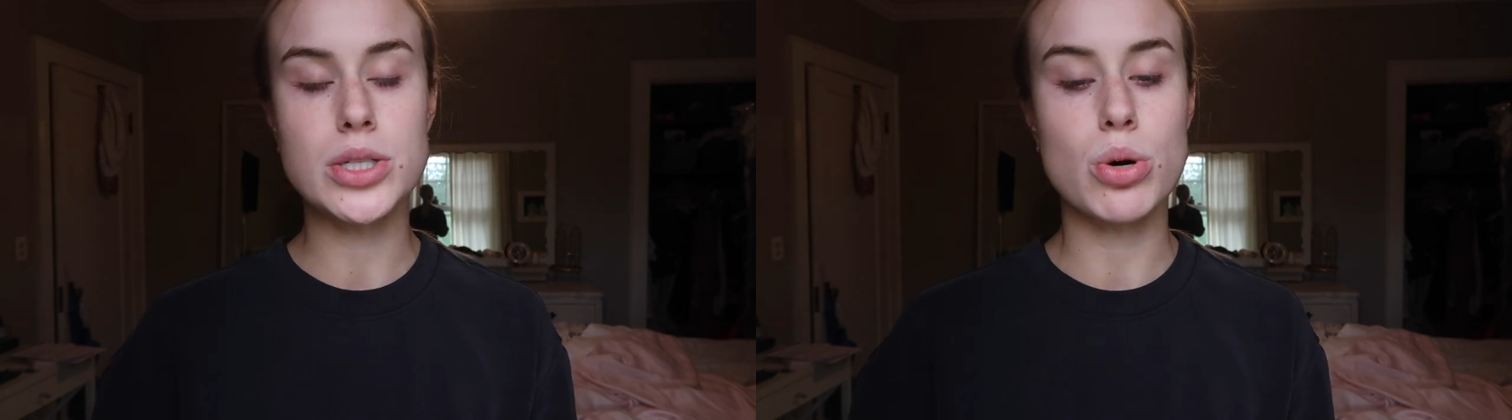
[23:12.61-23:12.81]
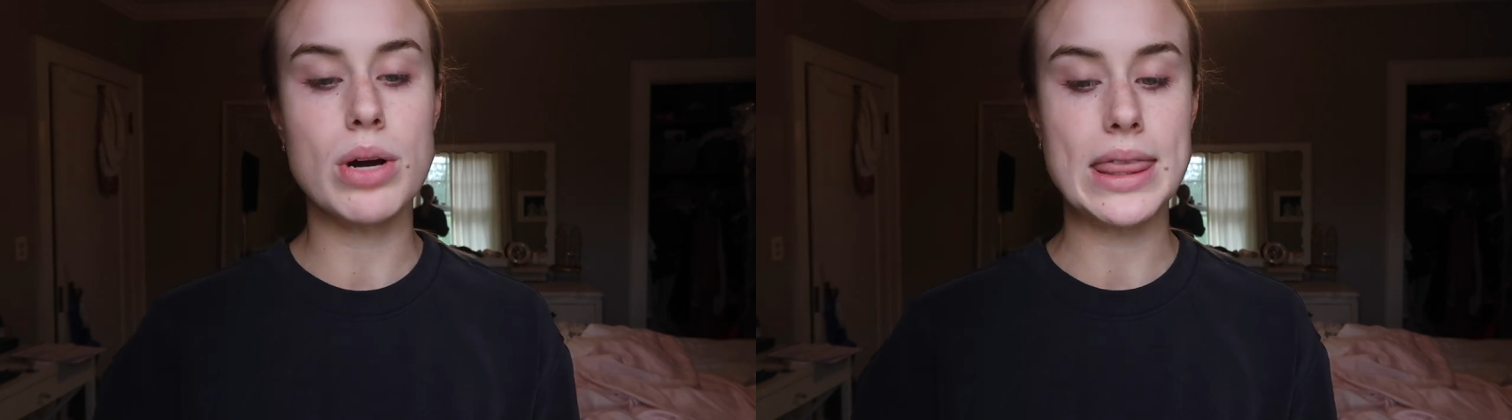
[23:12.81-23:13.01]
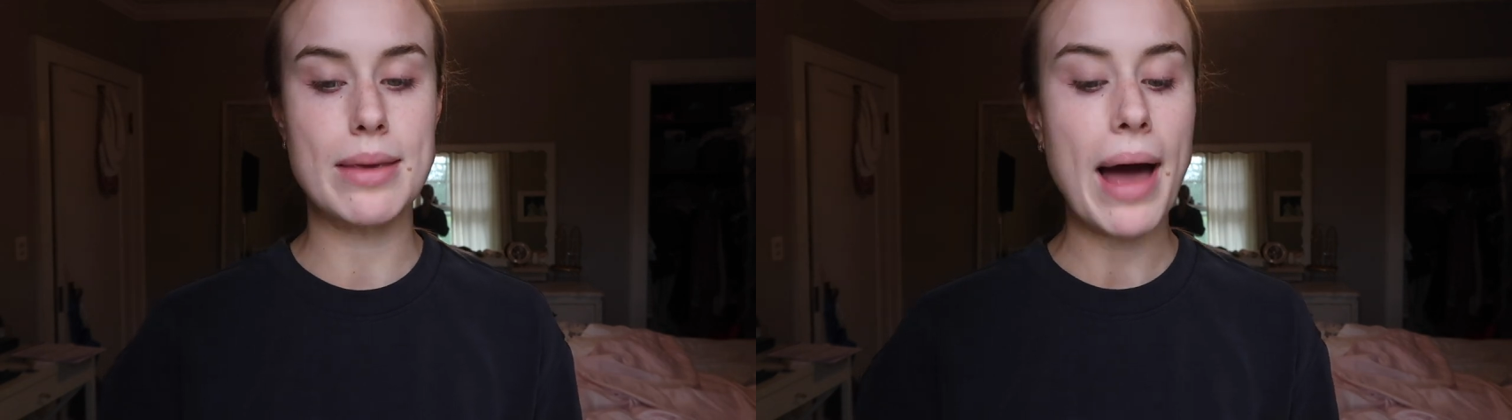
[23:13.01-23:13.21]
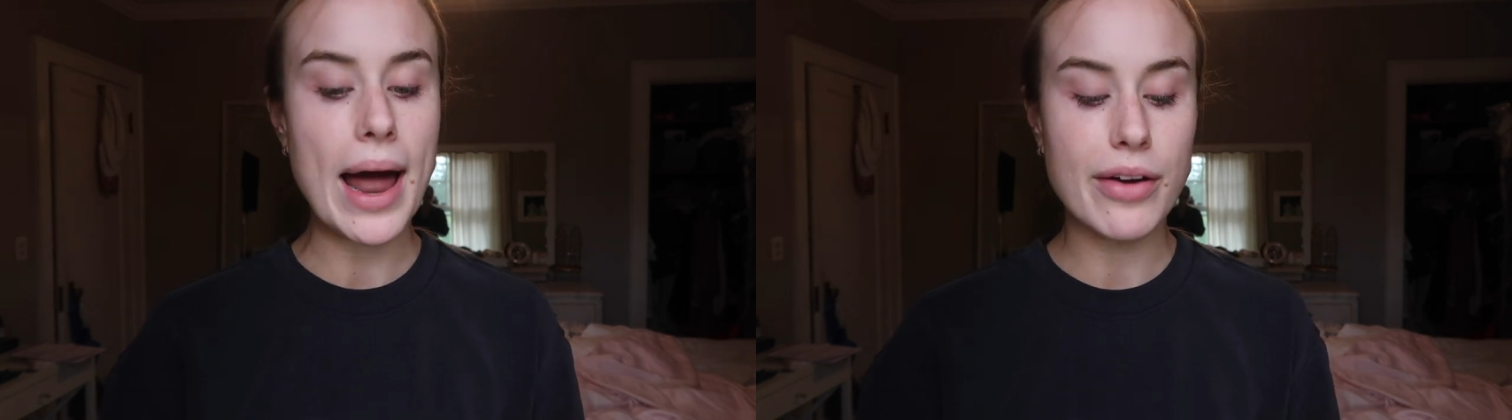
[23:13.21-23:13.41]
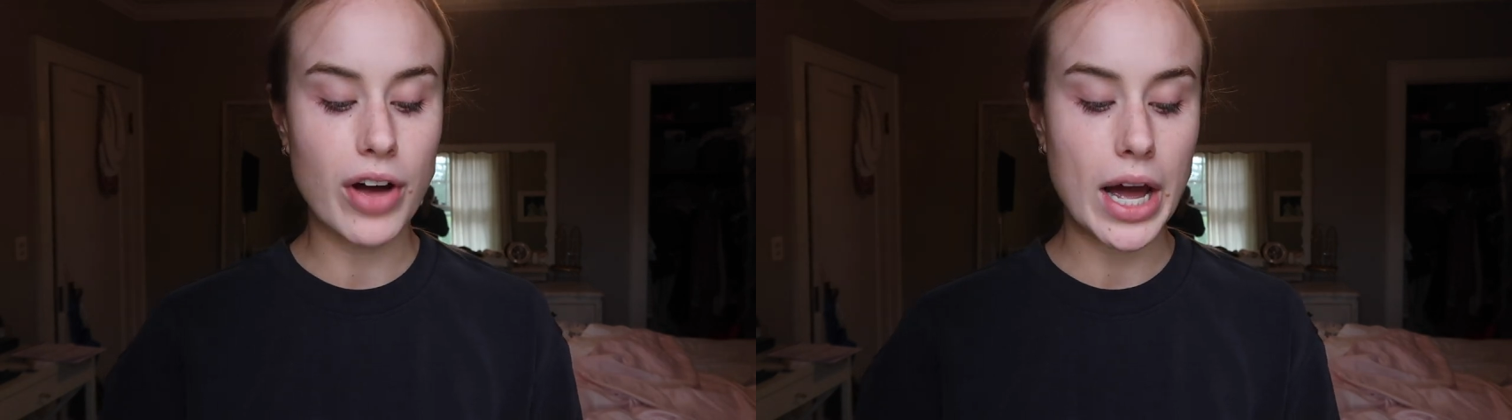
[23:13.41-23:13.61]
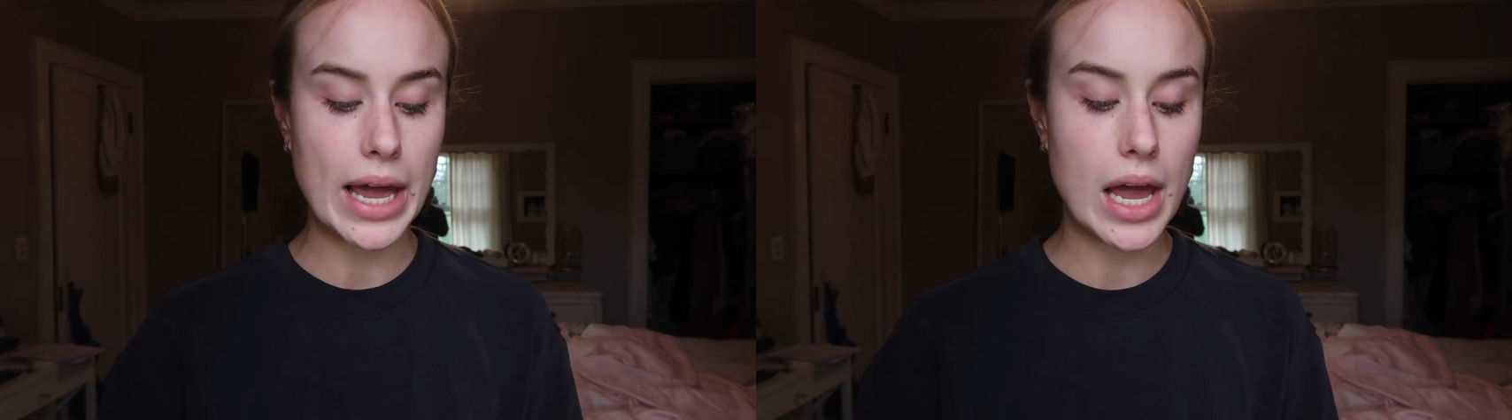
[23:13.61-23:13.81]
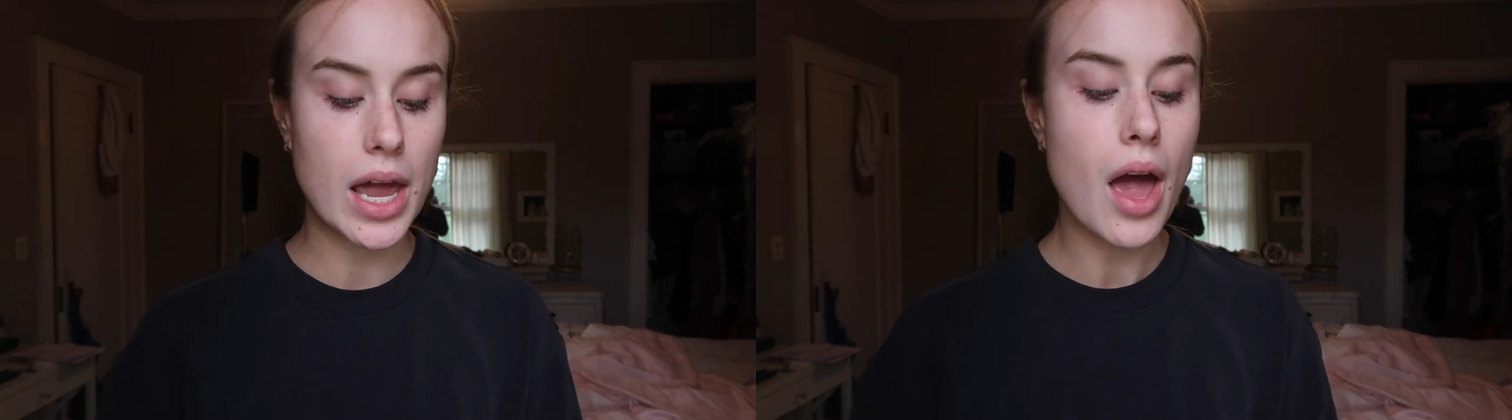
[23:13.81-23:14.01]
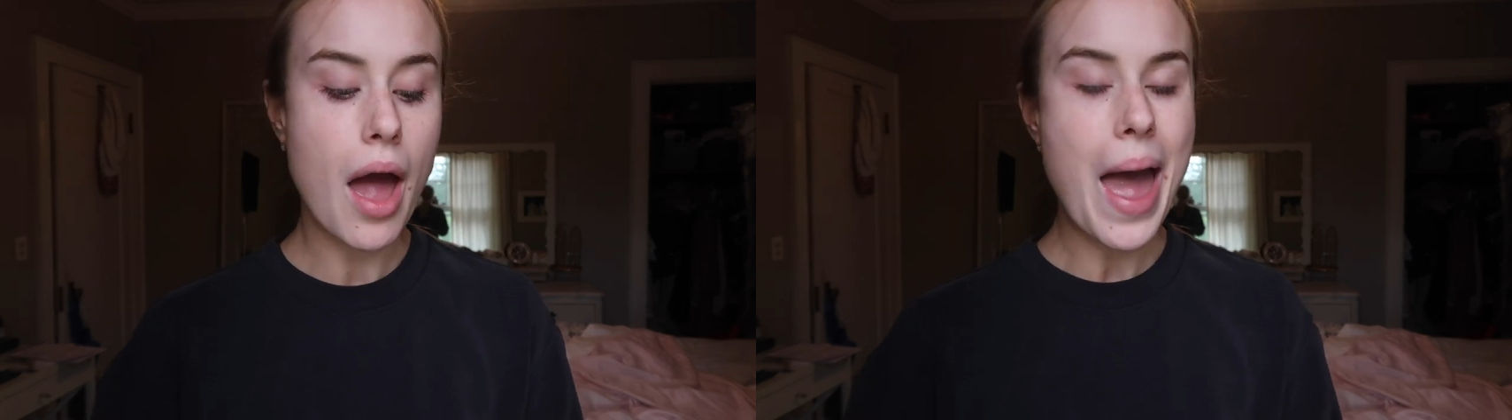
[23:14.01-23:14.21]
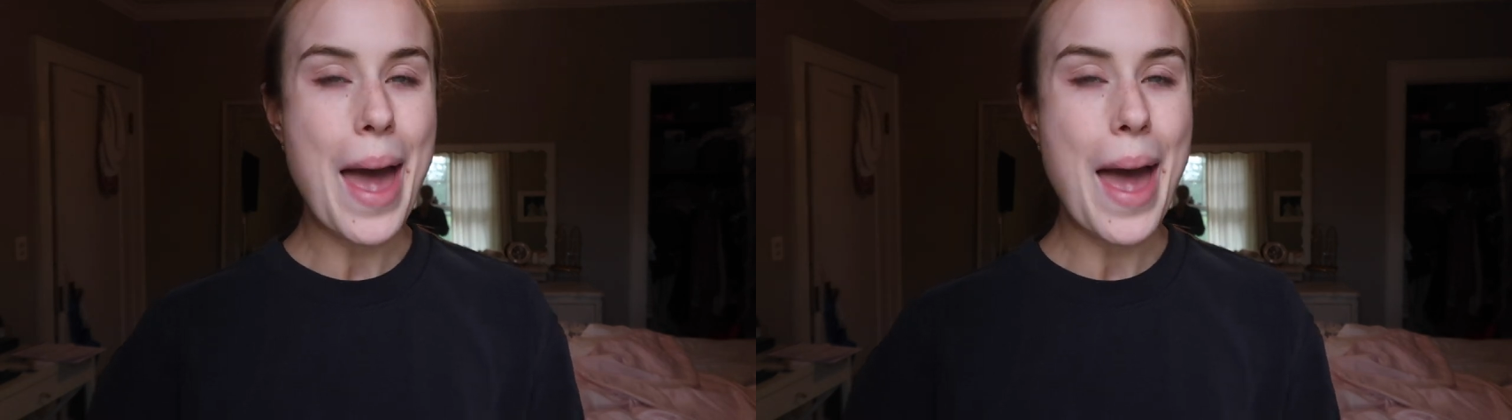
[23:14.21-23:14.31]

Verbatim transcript: I don't get the mattifying.